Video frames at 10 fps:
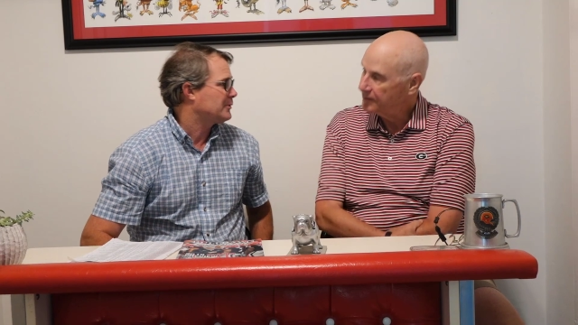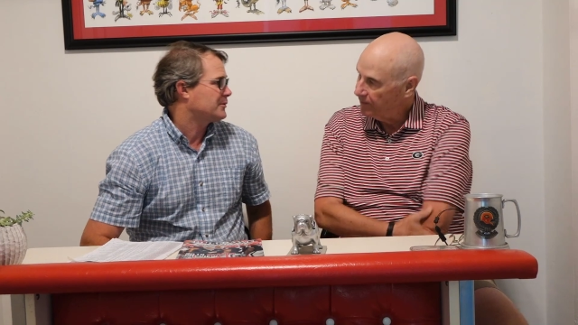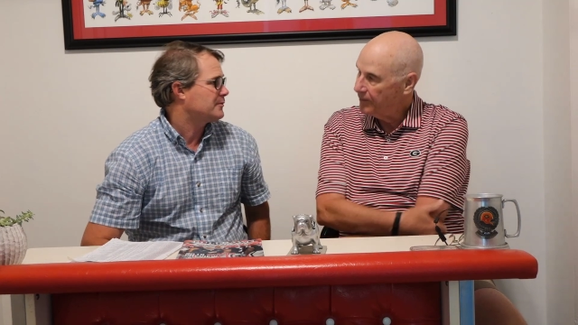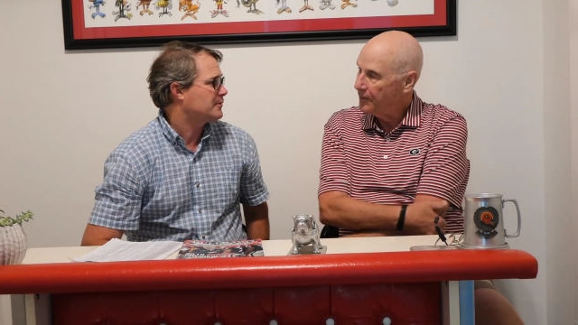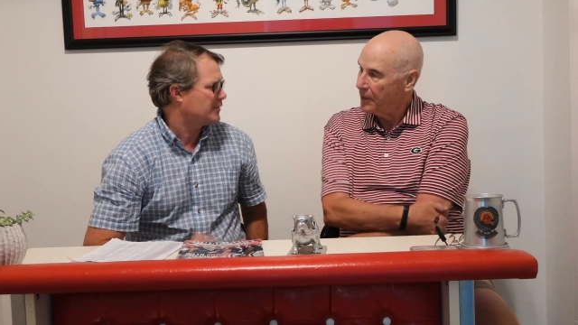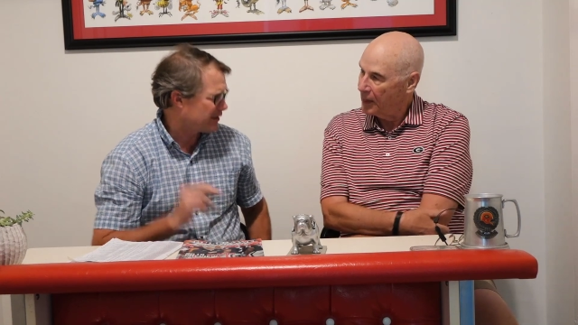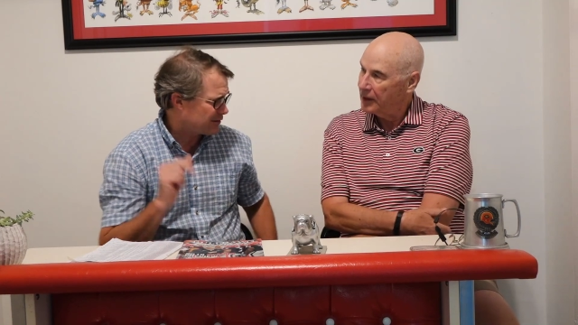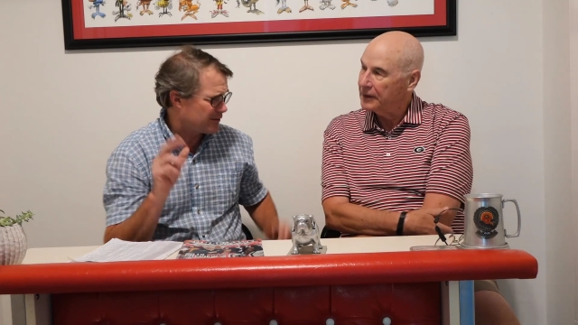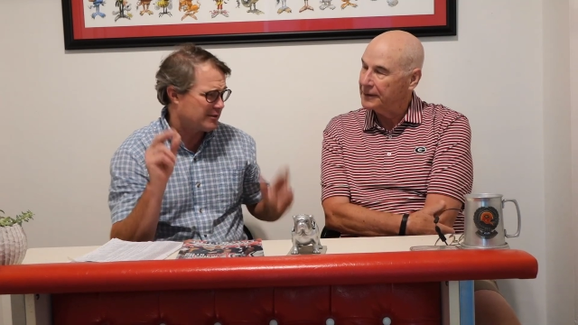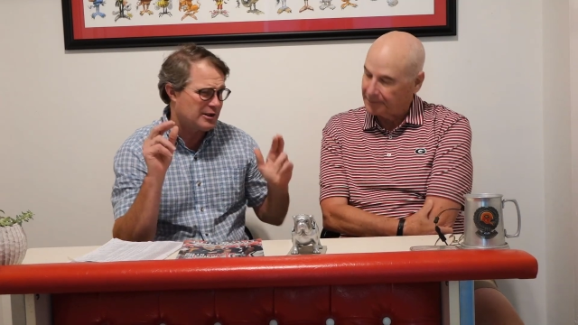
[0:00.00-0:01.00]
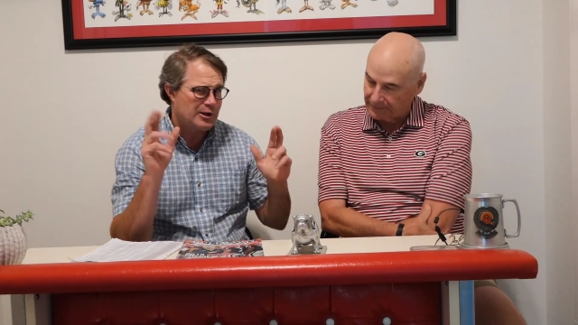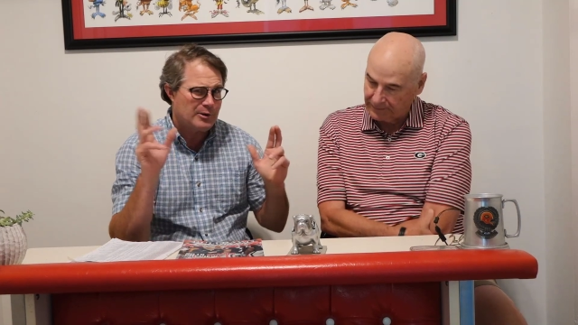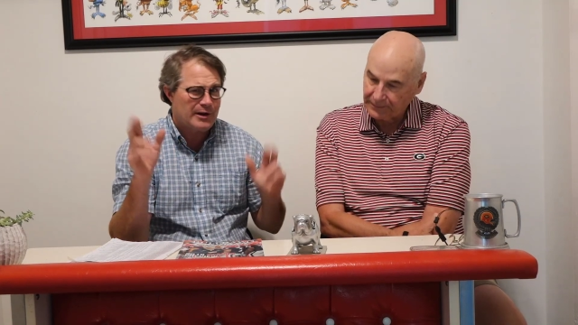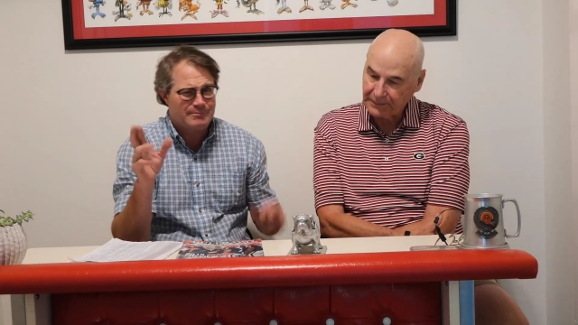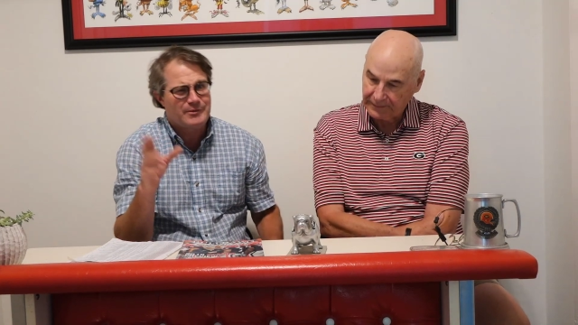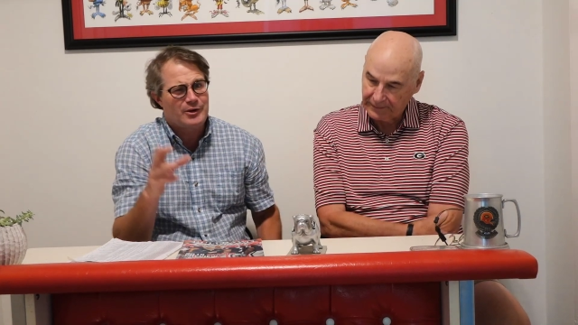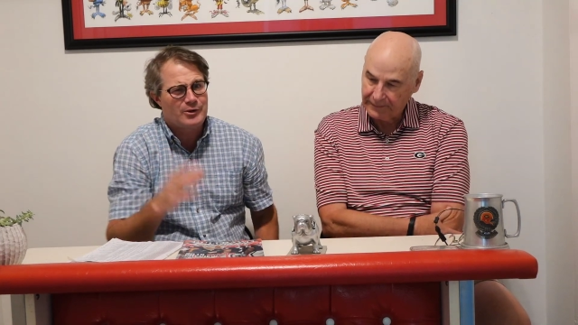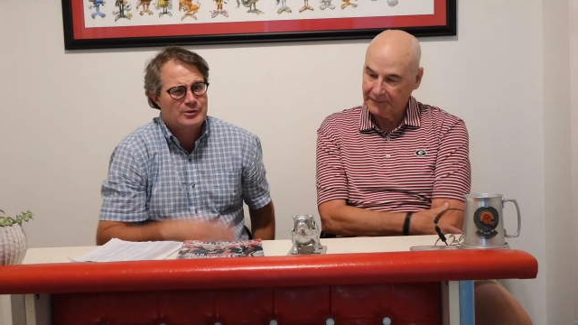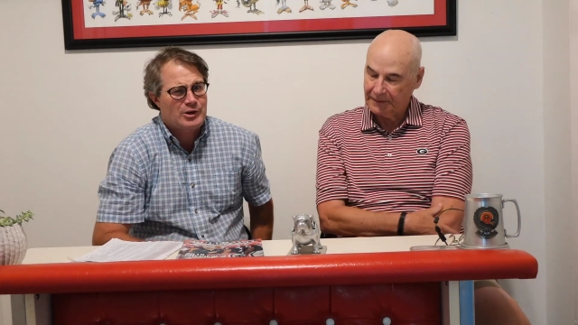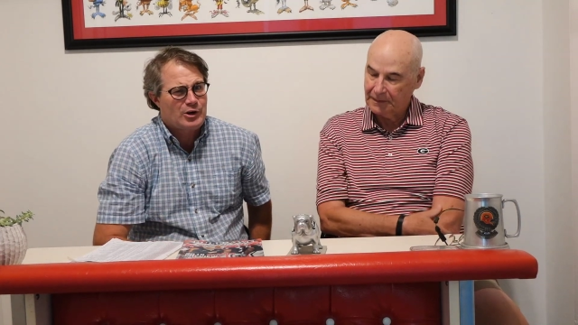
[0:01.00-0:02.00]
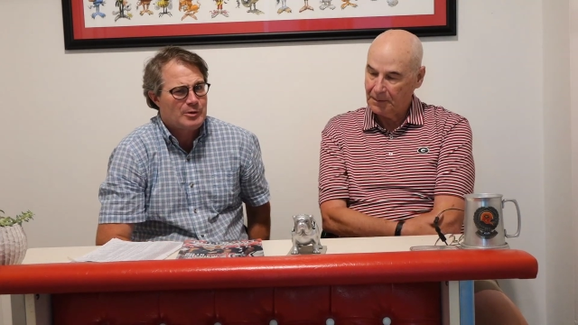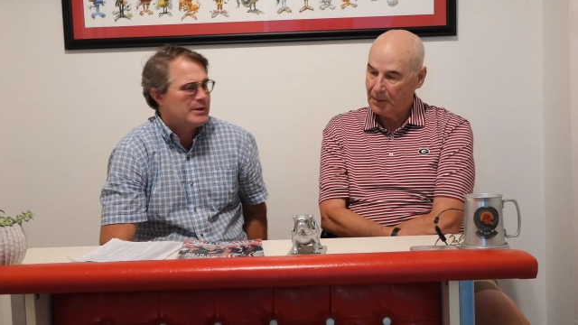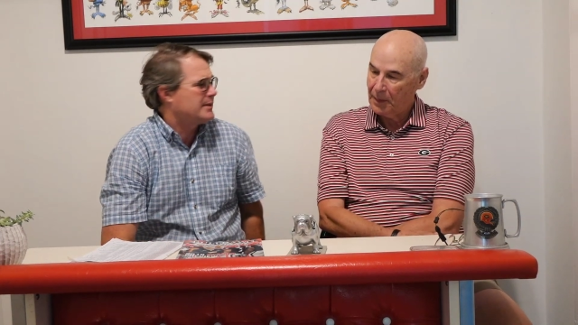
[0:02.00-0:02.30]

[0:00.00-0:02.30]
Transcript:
Speaker 1: is as it, you know. I heard Kirby.